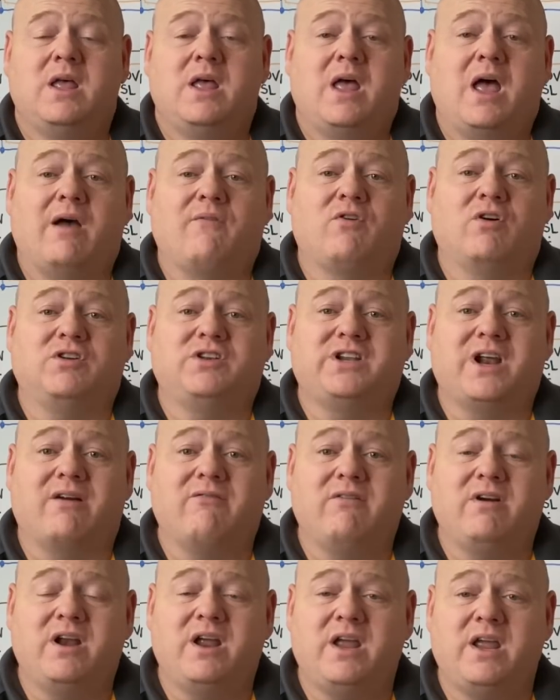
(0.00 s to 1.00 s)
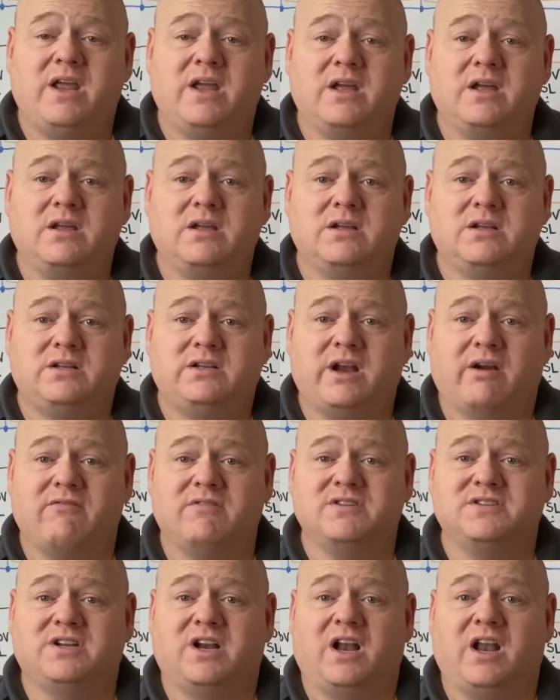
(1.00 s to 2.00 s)
I've got Darren here.
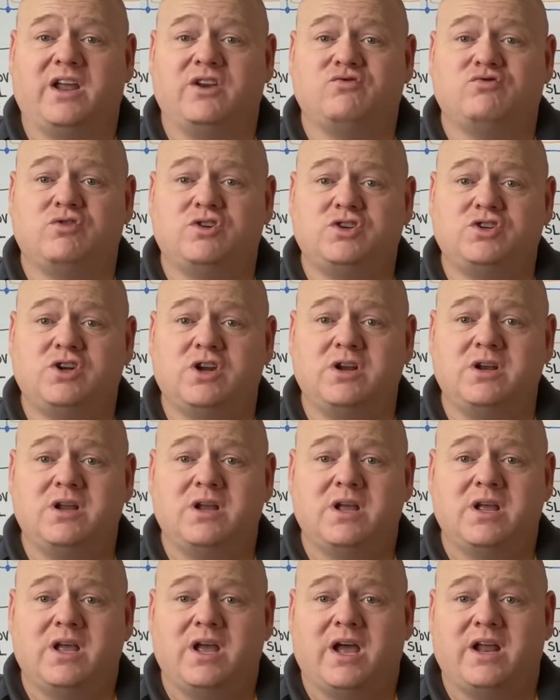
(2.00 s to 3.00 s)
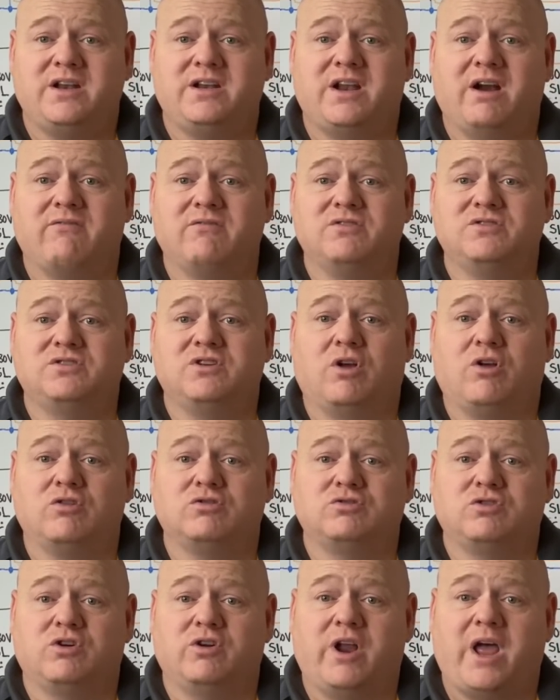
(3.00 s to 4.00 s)
Darren's an electrician and Darren's
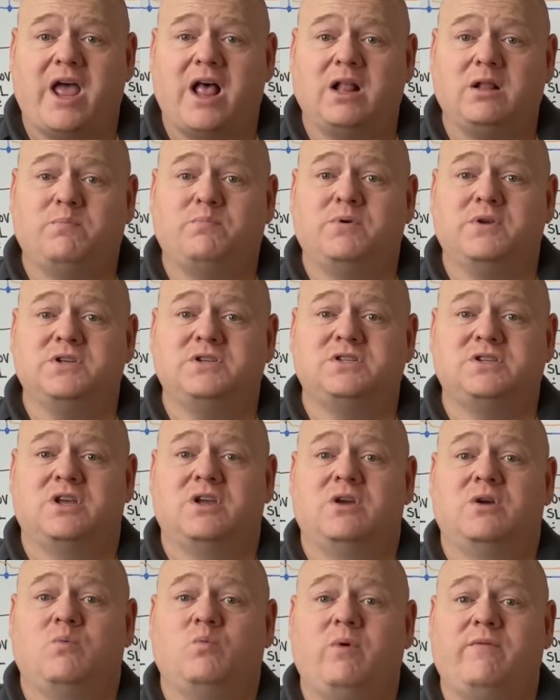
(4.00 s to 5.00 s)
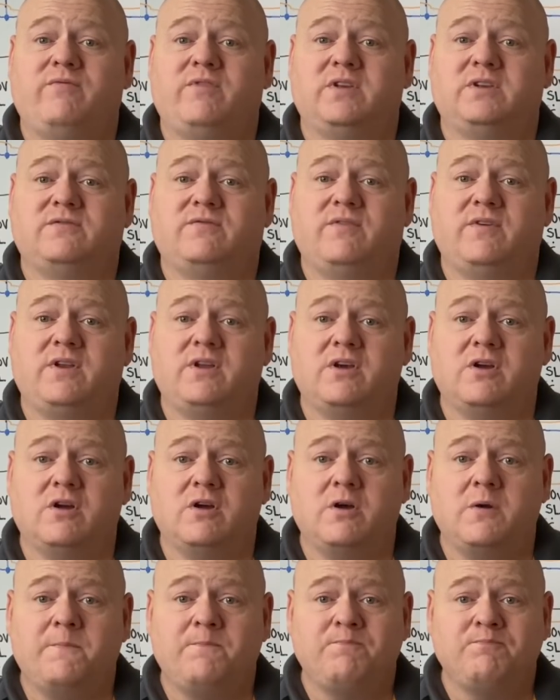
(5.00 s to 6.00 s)
also going to help us with this
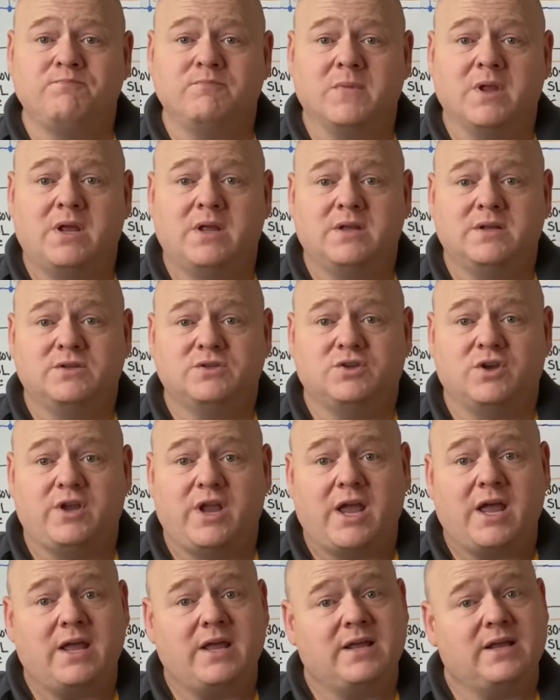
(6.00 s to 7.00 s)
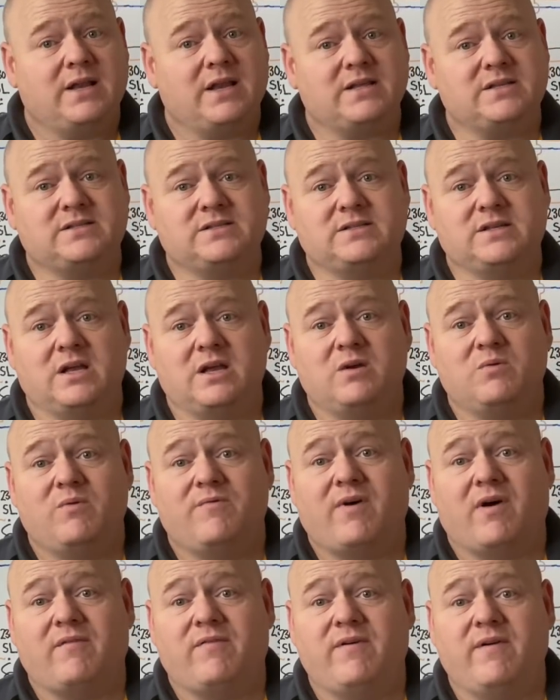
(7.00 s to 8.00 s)
video. So yeah,
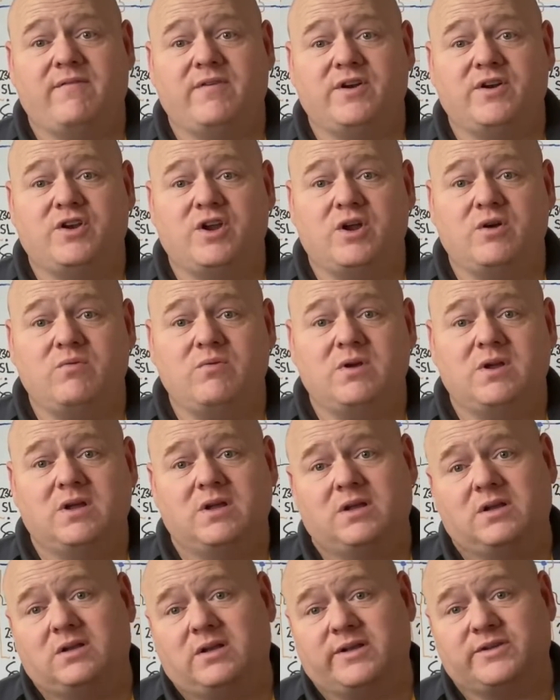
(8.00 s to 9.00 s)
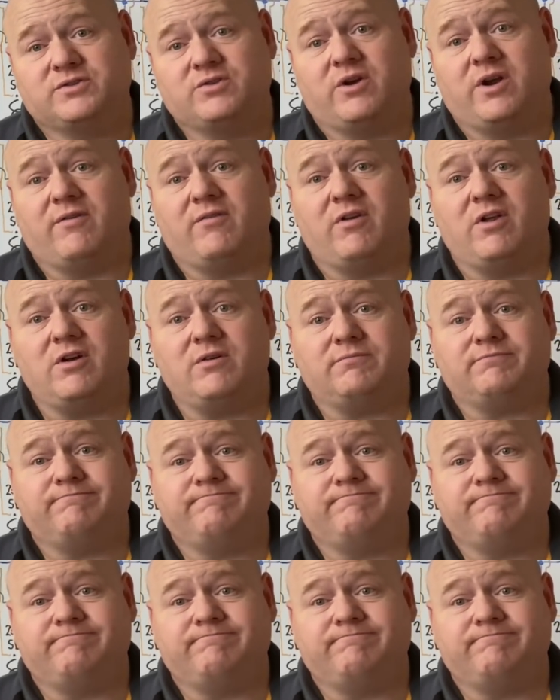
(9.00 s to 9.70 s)
without further ado, let's go and have a look.